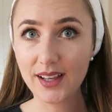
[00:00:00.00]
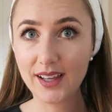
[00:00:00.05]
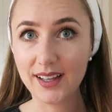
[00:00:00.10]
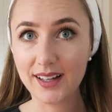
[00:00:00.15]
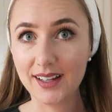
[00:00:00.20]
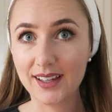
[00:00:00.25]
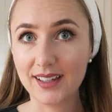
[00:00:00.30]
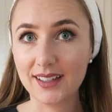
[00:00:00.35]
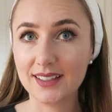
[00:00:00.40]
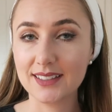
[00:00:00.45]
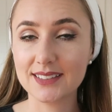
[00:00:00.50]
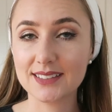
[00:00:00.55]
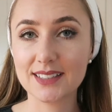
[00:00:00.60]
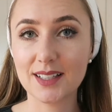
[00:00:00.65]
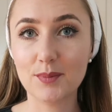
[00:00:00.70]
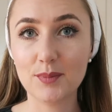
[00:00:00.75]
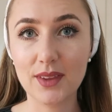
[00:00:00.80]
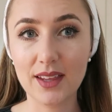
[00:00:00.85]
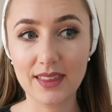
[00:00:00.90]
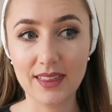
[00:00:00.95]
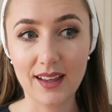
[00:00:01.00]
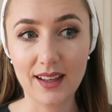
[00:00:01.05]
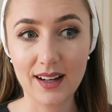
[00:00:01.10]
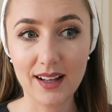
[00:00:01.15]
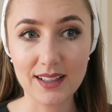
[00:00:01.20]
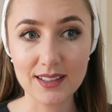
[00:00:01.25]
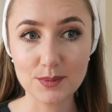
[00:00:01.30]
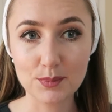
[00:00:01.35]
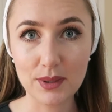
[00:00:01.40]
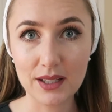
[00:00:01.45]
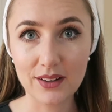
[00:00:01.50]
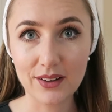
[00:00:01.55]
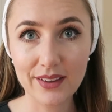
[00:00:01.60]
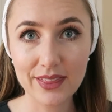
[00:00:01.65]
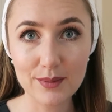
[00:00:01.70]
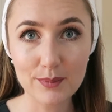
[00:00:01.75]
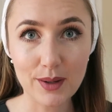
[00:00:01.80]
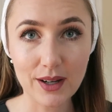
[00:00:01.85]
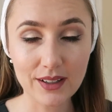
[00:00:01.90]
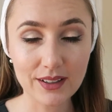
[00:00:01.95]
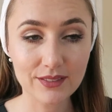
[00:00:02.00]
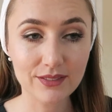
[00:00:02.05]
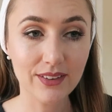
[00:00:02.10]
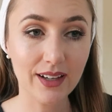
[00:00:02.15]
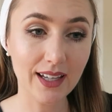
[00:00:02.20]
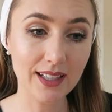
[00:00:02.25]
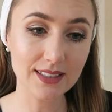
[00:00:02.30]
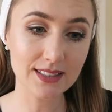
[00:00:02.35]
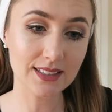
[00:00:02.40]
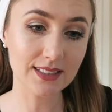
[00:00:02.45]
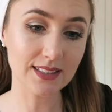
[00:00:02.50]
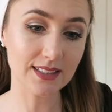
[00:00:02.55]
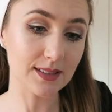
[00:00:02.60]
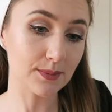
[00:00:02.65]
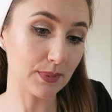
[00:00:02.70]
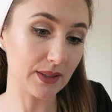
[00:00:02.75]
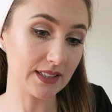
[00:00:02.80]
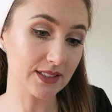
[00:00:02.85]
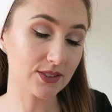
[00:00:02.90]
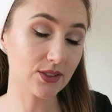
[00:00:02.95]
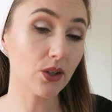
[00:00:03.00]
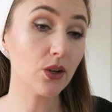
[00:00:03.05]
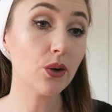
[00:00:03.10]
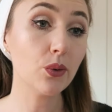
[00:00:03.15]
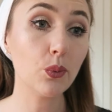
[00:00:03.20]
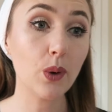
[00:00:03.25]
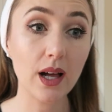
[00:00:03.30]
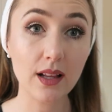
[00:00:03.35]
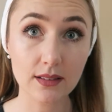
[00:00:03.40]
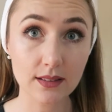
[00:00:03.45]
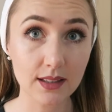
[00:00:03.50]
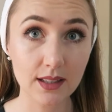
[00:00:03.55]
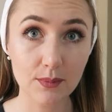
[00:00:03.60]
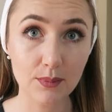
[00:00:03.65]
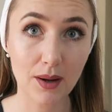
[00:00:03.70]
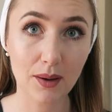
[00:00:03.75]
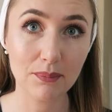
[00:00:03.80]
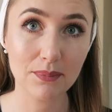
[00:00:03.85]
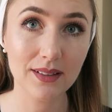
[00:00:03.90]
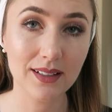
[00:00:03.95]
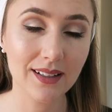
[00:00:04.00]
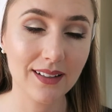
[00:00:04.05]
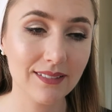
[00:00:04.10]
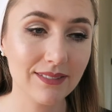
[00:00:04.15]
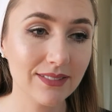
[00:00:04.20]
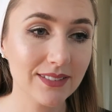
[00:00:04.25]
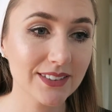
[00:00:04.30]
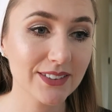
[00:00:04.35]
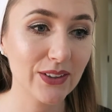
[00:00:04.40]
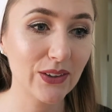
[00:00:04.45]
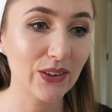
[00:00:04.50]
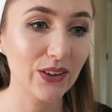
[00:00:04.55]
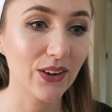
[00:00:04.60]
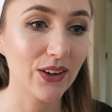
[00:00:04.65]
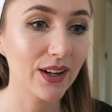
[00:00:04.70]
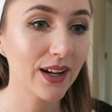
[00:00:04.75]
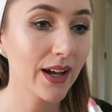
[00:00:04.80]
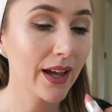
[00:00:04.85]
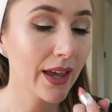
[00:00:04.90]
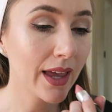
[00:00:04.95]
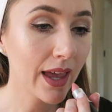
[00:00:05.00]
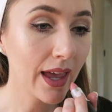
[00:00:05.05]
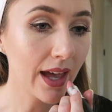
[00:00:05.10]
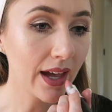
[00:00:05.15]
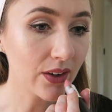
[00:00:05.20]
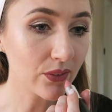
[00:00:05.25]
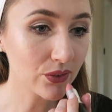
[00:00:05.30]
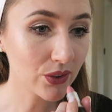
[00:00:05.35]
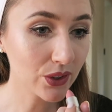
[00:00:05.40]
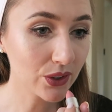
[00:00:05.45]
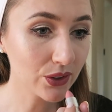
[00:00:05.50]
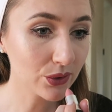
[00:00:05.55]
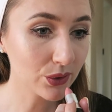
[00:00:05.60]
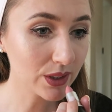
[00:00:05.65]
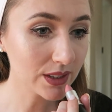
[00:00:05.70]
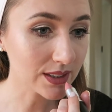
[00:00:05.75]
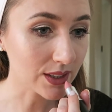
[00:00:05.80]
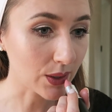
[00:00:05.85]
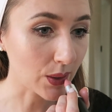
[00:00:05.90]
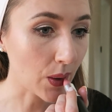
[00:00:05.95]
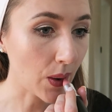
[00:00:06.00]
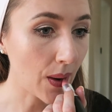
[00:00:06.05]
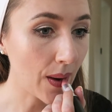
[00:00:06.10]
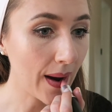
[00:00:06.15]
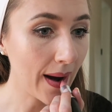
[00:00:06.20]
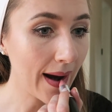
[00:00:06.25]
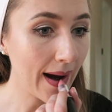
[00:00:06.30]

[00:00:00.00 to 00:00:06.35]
It is something that has been on the market for ages. It's been so wildly popular for so long, and for good reason.